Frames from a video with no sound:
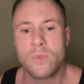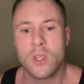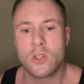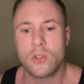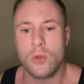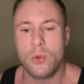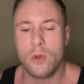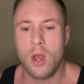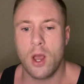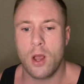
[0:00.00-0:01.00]
So
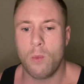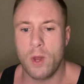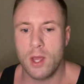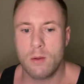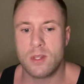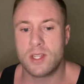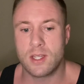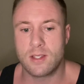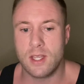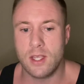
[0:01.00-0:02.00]
when I was
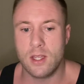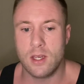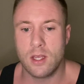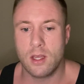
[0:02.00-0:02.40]
16,